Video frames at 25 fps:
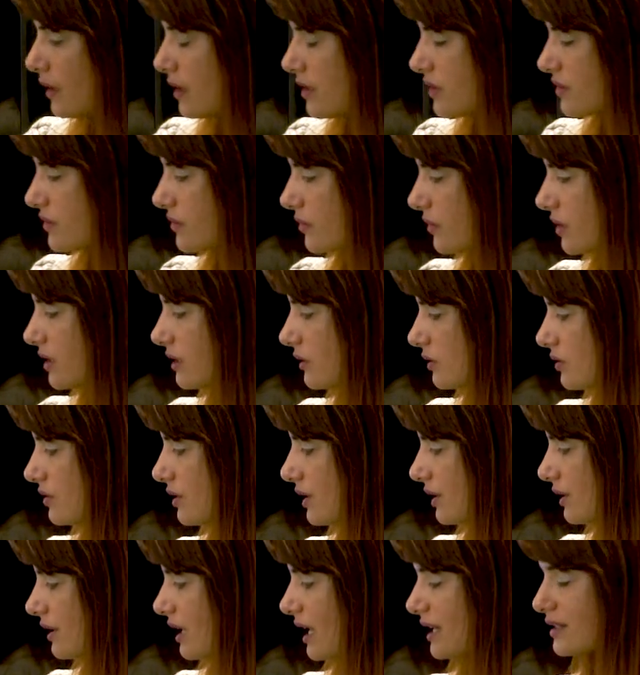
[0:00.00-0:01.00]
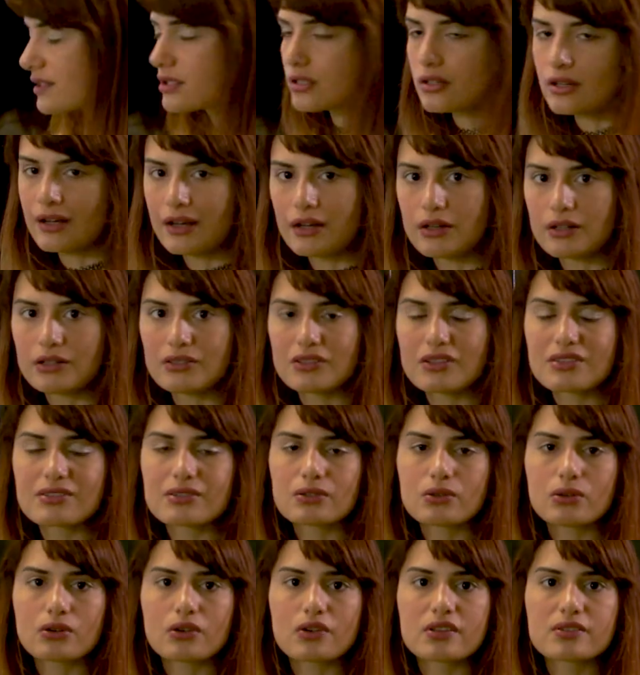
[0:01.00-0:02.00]
So here the lighter areas
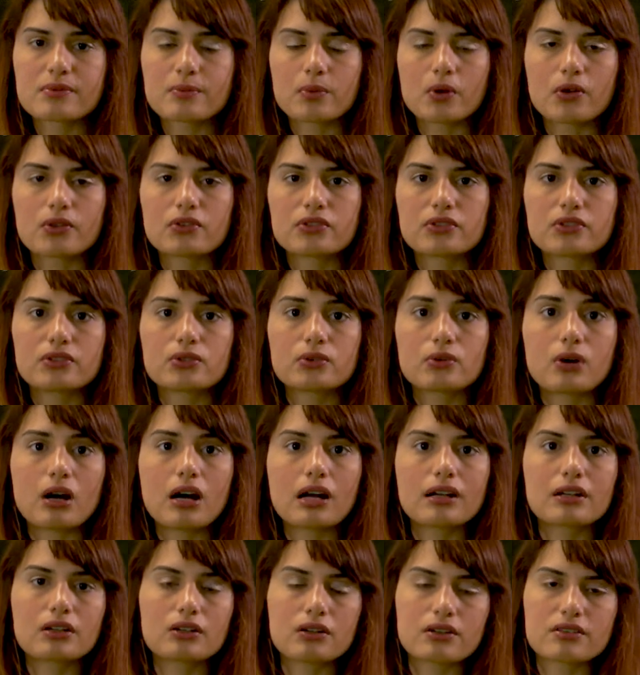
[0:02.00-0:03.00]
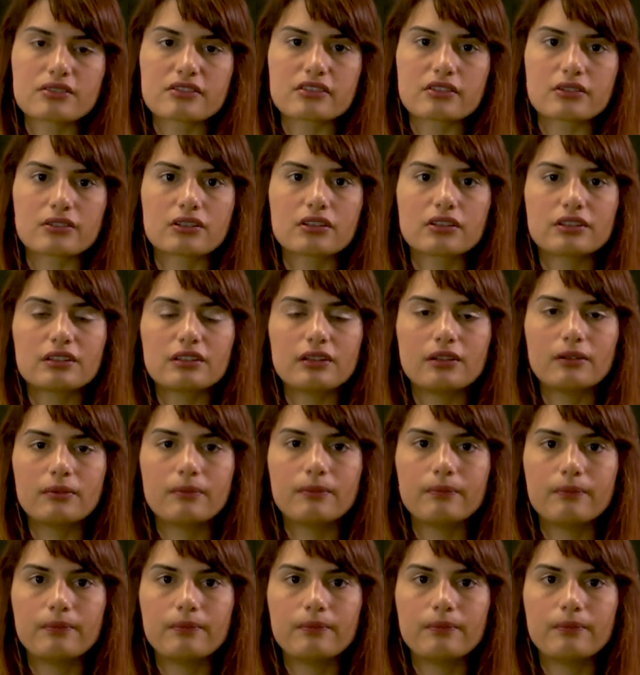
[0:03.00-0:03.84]
correspond to higher uncertainty.